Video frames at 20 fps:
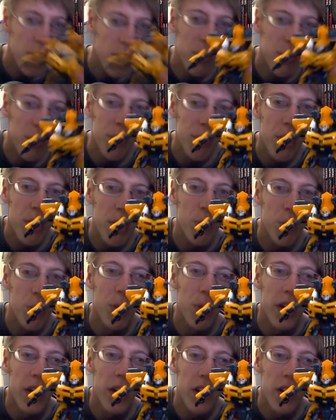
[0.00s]
him on
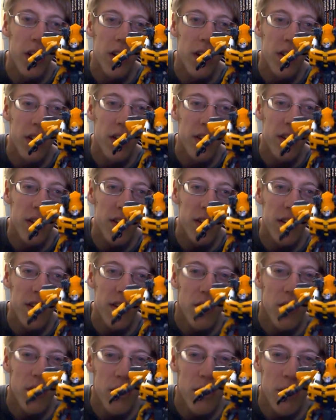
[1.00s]
Bumblebee, and
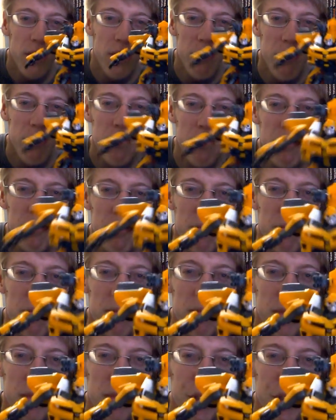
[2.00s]
he's got some
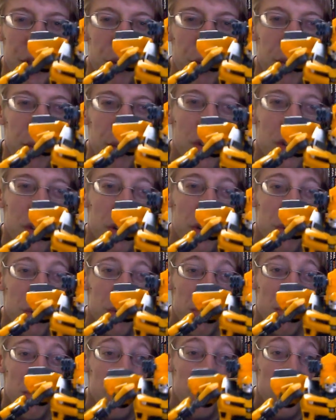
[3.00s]
shoulder missiles.
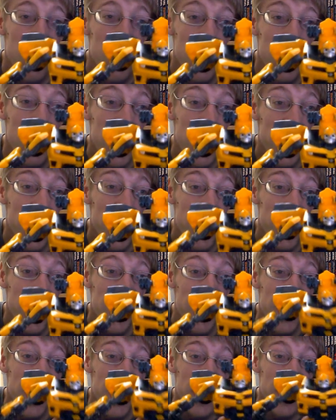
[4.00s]

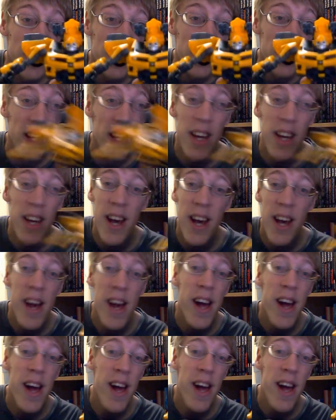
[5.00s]

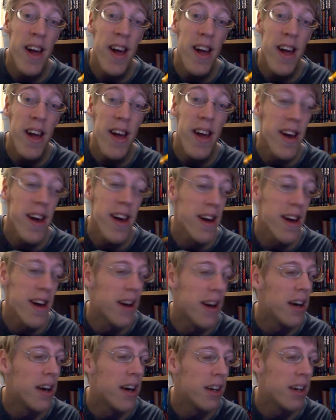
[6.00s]
Yeah!
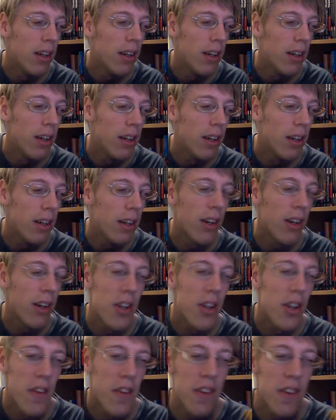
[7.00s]
I'd
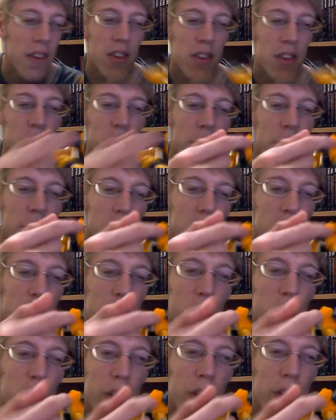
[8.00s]
like to think that's what these
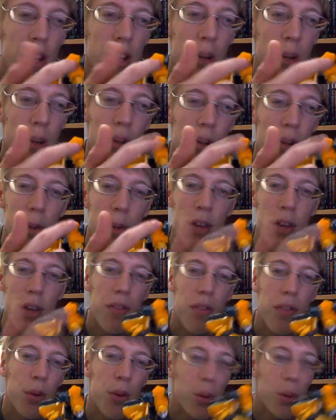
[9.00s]
weird holes up here are
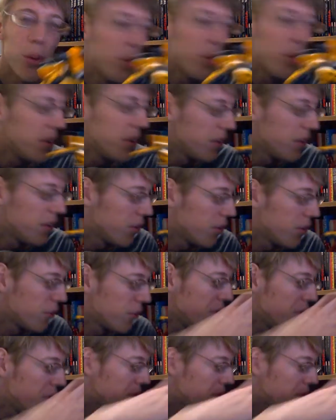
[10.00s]
for, but it's obviously